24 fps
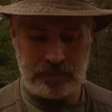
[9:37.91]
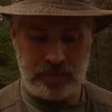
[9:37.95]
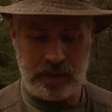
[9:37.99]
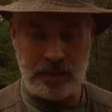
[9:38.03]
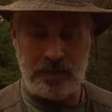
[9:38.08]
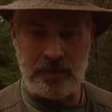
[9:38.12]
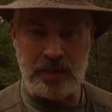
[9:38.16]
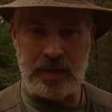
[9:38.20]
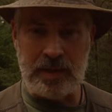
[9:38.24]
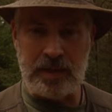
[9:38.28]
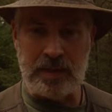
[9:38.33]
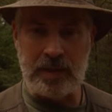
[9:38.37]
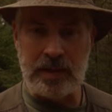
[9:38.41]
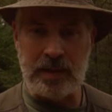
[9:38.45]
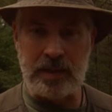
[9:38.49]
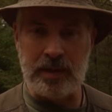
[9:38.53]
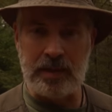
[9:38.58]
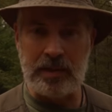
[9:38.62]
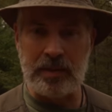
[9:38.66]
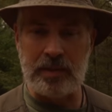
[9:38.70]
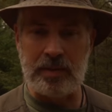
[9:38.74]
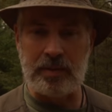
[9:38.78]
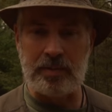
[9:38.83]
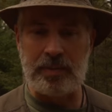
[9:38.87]

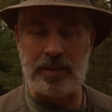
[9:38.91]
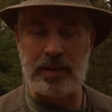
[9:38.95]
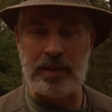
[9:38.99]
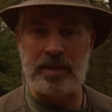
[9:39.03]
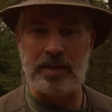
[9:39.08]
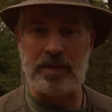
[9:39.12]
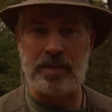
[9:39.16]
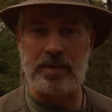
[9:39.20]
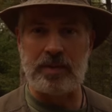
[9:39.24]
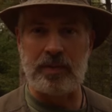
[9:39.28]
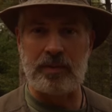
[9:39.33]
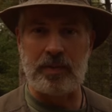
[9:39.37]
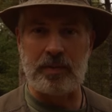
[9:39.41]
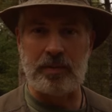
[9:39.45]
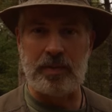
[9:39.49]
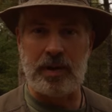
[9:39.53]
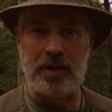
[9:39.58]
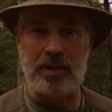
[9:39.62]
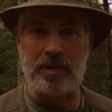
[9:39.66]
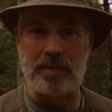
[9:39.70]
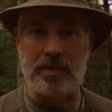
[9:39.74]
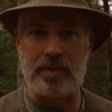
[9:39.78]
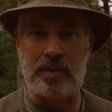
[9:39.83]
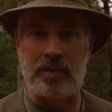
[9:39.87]
mundane pieces of the
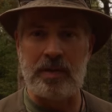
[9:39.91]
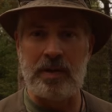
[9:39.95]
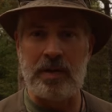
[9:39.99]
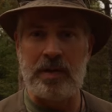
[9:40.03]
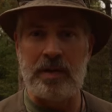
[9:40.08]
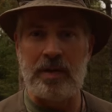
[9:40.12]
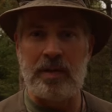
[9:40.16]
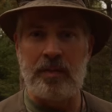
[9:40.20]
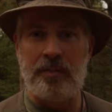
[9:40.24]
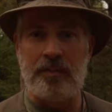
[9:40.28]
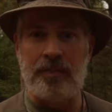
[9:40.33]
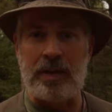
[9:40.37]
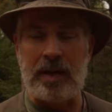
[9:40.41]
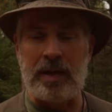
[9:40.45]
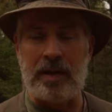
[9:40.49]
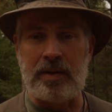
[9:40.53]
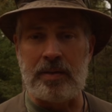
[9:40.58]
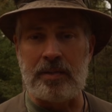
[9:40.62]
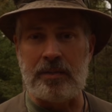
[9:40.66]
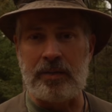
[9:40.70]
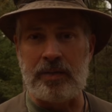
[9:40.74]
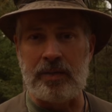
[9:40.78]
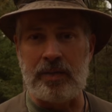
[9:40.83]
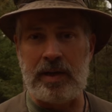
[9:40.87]
puzzle
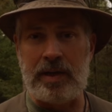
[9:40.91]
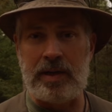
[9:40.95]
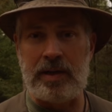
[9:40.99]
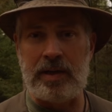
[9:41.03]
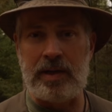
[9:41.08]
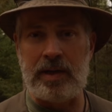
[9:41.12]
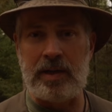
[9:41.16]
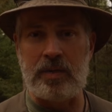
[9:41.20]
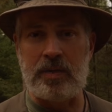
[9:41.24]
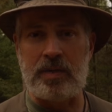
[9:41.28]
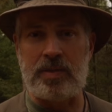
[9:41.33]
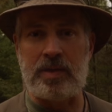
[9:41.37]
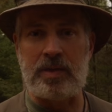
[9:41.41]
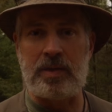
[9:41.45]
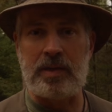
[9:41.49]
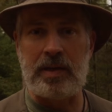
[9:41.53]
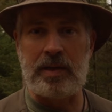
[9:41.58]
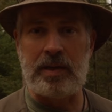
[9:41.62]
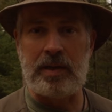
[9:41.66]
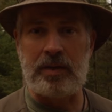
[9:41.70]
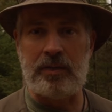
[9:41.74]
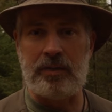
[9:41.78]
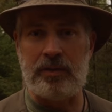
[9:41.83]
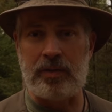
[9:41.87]
for 8 hours a
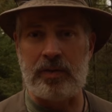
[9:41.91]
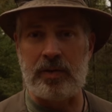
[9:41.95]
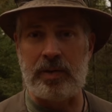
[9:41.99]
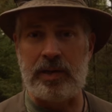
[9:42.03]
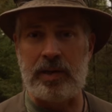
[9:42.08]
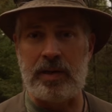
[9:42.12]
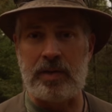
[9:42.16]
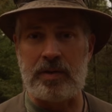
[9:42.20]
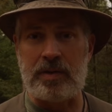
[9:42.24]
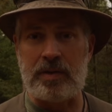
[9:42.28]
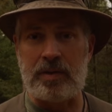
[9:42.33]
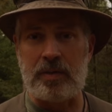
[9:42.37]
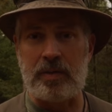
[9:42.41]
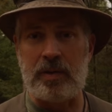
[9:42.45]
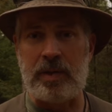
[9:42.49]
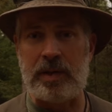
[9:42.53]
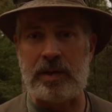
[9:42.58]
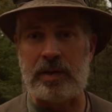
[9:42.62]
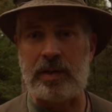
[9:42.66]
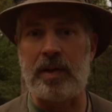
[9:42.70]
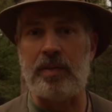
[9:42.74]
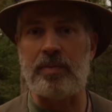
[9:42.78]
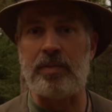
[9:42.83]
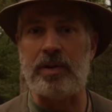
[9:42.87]
day, 40 hours a
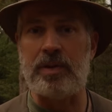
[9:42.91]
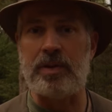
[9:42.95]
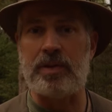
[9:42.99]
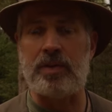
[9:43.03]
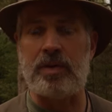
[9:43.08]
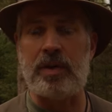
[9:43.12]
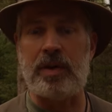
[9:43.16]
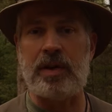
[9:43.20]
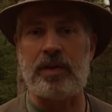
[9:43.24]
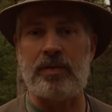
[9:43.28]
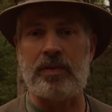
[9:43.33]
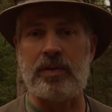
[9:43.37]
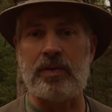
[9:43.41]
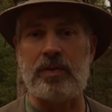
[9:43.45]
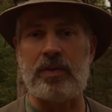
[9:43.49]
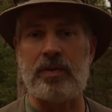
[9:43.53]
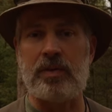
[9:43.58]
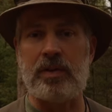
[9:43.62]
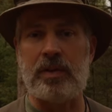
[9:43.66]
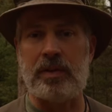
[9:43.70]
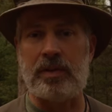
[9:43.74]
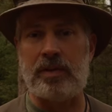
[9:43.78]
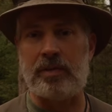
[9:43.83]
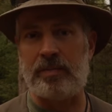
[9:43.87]
week, that means you have
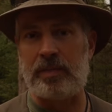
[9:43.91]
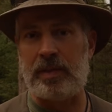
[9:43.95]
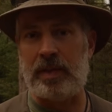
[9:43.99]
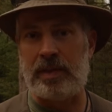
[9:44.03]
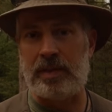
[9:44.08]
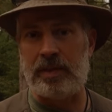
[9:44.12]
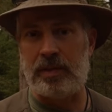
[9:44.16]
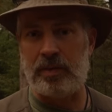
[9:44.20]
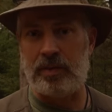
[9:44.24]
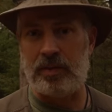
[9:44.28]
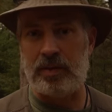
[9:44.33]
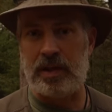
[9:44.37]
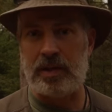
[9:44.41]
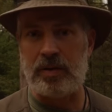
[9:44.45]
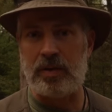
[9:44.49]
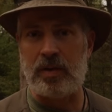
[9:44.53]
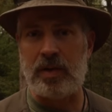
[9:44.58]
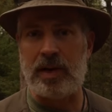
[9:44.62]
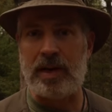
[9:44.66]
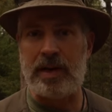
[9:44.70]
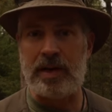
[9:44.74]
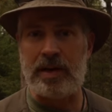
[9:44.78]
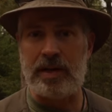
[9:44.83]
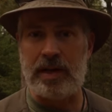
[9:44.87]

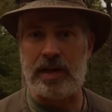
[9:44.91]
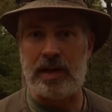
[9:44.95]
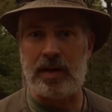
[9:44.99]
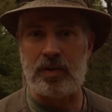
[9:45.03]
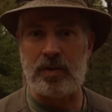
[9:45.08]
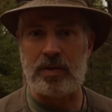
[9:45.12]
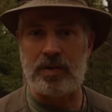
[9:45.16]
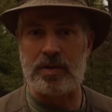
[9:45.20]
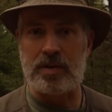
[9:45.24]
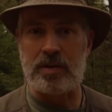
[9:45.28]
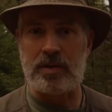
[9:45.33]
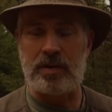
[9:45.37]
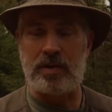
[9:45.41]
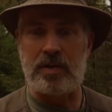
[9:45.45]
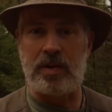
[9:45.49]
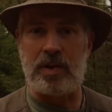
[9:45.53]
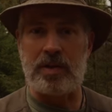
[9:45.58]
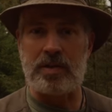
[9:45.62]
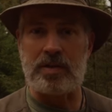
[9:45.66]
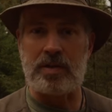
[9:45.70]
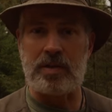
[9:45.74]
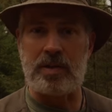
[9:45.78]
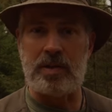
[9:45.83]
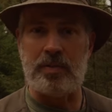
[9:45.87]
another 8 hours that you're
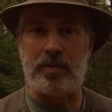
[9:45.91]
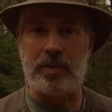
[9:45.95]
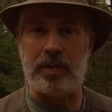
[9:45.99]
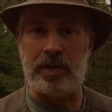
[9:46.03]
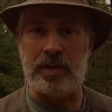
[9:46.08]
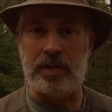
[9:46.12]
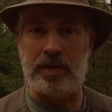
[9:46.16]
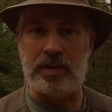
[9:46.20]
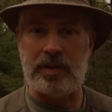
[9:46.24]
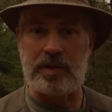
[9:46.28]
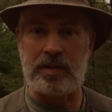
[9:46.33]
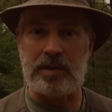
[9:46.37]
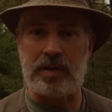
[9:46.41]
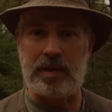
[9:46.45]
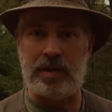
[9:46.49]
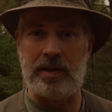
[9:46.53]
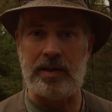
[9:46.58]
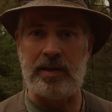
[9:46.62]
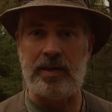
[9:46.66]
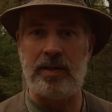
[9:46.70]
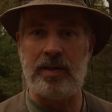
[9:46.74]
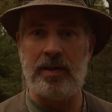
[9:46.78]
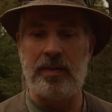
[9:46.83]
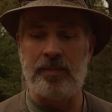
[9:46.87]
not sleeping each
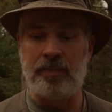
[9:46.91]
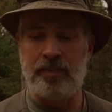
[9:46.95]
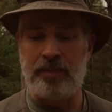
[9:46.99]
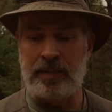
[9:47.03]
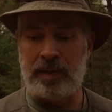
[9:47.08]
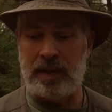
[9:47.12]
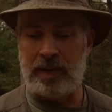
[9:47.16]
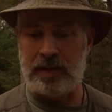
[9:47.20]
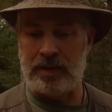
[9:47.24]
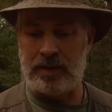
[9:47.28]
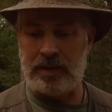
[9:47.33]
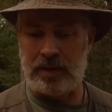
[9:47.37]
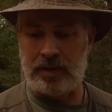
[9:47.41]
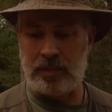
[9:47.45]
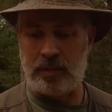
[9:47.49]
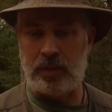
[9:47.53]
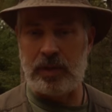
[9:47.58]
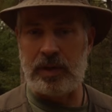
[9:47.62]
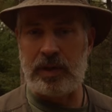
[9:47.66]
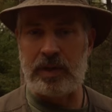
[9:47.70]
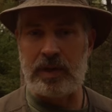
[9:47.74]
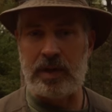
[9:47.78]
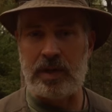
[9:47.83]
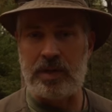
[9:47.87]
day, and then
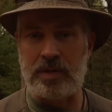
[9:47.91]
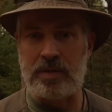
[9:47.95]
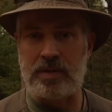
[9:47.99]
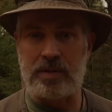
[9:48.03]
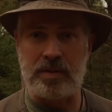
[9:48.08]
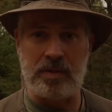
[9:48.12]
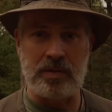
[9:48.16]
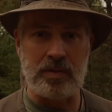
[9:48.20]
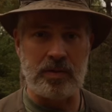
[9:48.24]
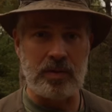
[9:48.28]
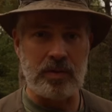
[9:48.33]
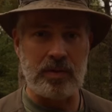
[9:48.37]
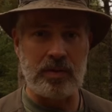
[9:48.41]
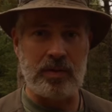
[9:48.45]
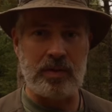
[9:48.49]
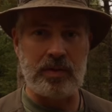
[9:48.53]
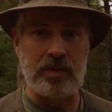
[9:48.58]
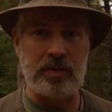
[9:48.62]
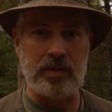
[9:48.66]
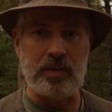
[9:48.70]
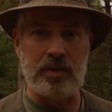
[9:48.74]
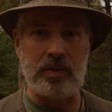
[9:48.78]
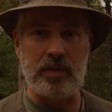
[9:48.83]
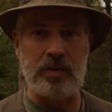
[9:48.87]
weekends in order to
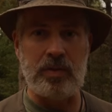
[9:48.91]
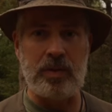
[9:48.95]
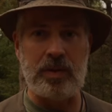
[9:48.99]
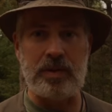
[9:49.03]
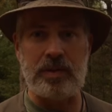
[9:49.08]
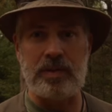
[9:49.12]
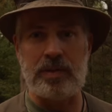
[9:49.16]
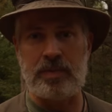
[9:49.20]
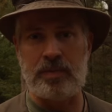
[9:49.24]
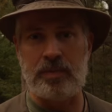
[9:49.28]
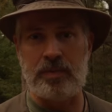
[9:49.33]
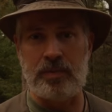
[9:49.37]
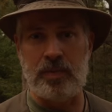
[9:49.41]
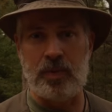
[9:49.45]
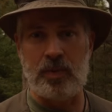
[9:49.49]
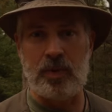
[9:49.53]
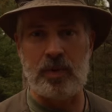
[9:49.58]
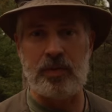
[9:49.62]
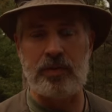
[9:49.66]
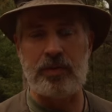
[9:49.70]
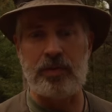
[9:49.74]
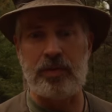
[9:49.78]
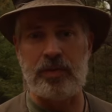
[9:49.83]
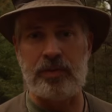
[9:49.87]
do what's
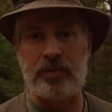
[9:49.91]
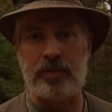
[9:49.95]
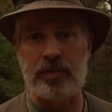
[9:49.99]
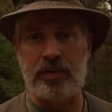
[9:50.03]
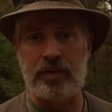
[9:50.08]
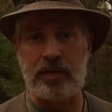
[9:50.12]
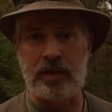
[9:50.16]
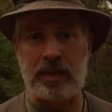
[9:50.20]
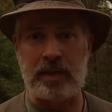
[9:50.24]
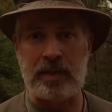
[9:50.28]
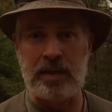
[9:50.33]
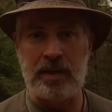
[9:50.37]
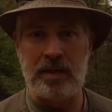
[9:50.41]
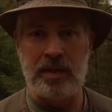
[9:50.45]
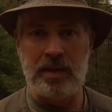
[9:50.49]
more fulfilling.